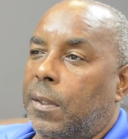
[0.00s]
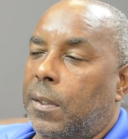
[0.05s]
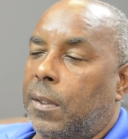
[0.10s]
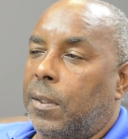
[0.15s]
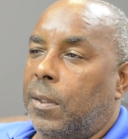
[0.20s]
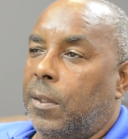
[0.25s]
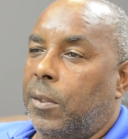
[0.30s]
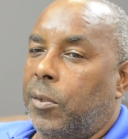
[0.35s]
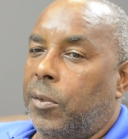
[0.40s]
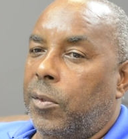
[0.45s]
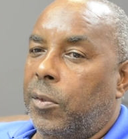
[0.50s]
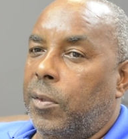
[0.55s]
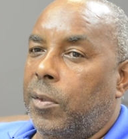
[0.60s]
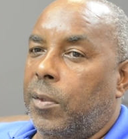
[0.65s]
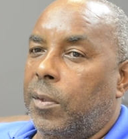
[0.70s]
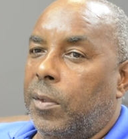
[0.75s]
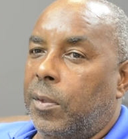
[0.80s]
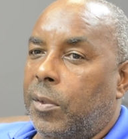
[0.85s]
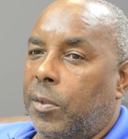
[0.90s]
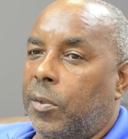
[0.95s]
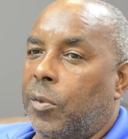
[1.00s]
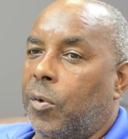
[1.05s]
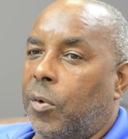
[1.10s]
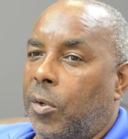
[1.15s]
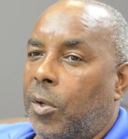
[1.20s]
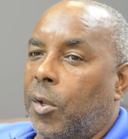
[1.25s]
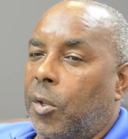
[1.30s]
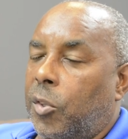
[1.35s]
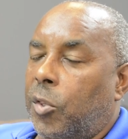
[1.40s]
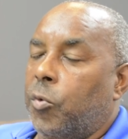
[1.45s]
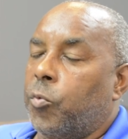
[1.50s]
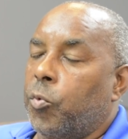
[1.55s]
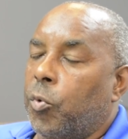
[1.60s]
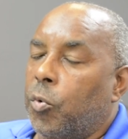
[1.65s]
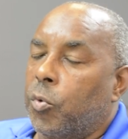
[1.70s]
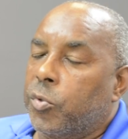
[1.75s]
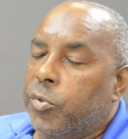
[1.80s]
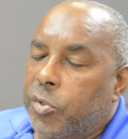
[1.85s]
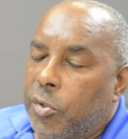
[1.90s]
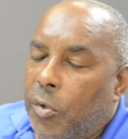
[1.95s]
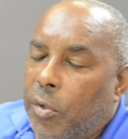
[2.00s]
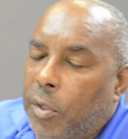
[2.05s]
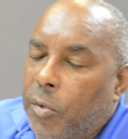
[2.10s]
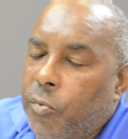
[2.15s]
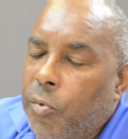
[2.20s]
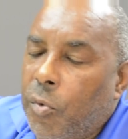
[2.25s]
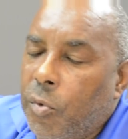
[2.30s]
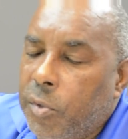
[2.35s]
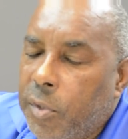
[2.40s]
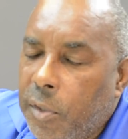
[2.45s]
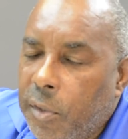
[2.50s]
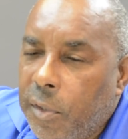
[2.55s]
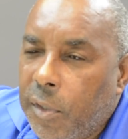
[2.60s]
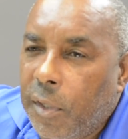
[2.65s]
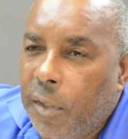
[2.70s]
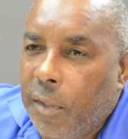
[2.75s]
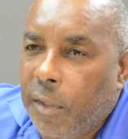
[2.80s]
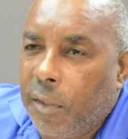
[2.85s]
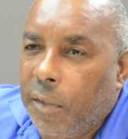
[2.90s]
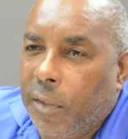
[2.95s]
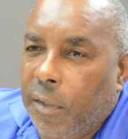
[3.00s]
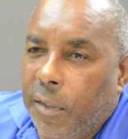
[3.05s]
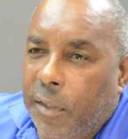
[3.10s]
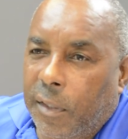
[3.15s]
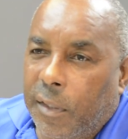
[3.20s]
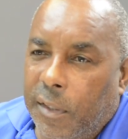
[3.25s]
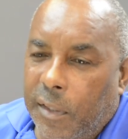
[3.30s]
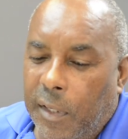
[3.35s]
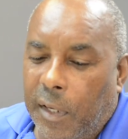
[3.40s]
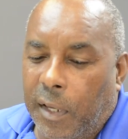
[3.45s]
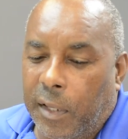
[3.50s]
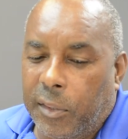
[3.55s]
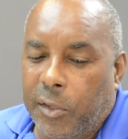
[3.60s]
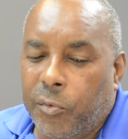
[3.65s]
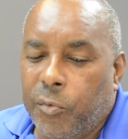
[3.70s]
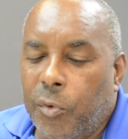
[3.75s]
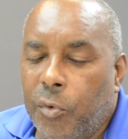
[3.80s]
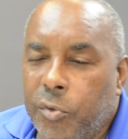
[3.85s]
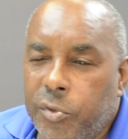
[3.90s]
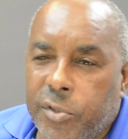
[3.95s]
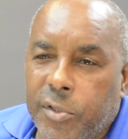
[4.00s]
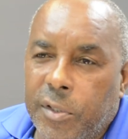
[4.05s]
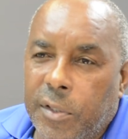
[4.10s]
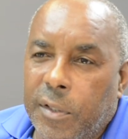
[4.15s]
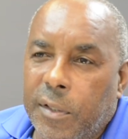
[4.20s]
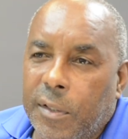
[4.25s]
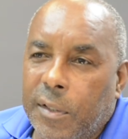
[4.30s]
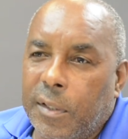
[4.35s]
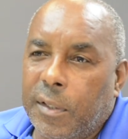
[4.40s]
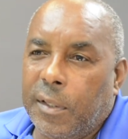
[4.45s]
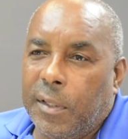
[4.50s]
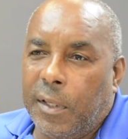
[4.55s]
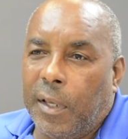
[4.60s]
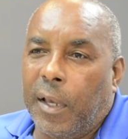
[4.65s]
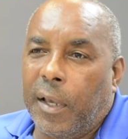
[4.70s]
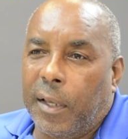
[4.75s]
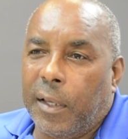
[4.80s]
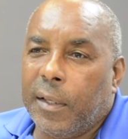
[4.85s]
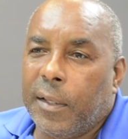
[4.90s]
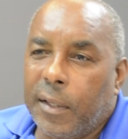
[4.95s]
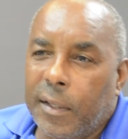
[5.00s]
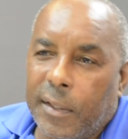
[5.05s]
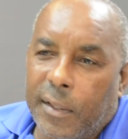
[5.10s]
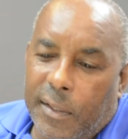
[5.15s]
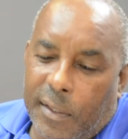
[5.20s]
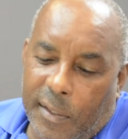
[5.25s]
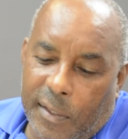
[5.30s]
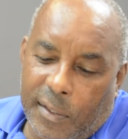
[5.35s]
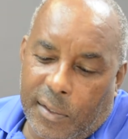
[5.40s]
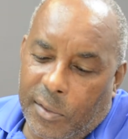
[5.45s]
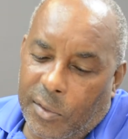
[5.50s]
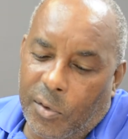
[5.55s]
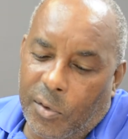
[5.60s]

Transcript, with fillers: It's not personally. No, the rules. No, the rules. Let's clear yeah, the rules about him. Yeah. the whole.